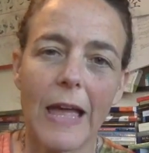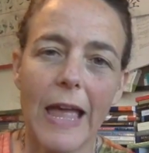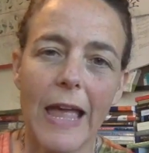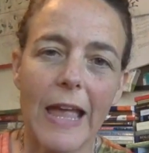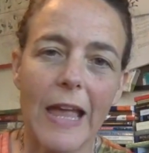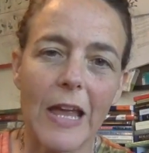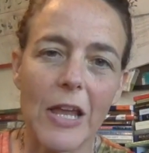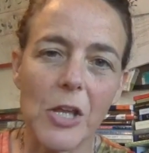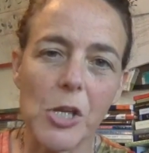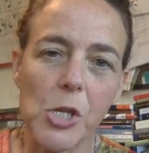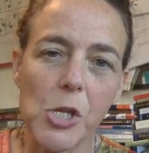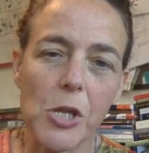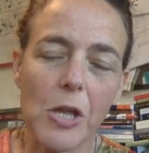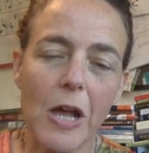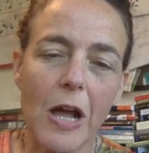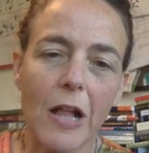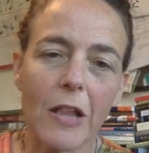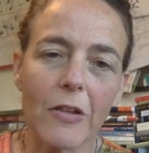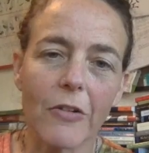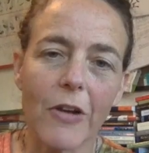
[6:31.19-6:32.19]
age
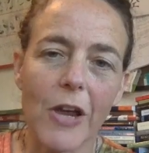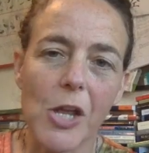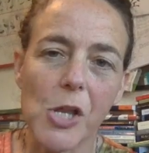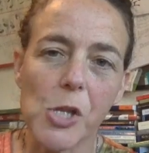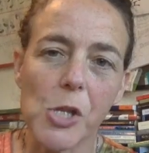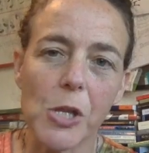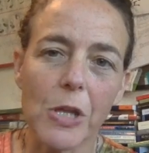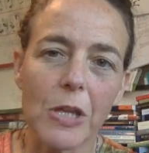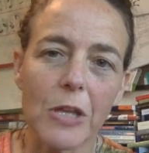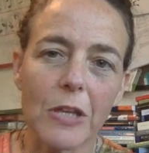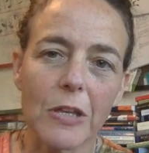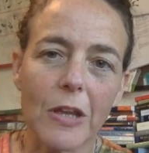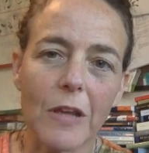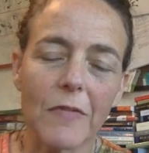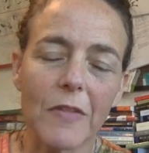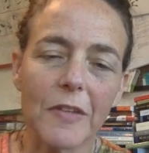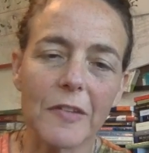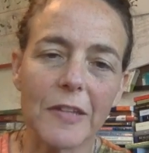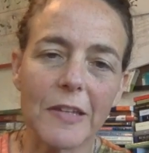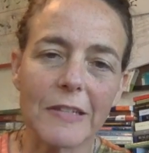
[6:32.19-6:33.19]
coloration
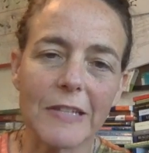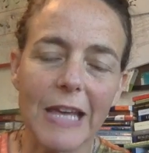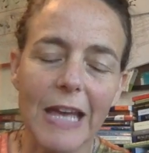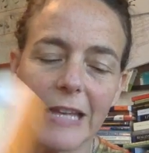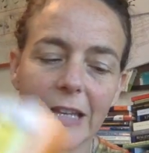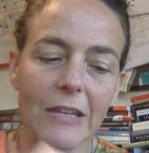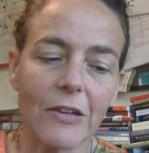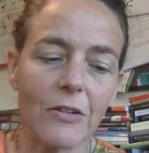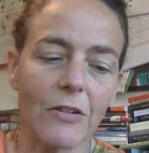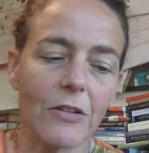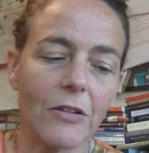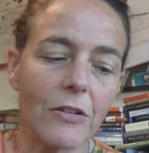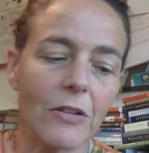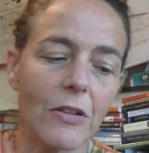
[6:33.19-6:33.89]
of the Centennial,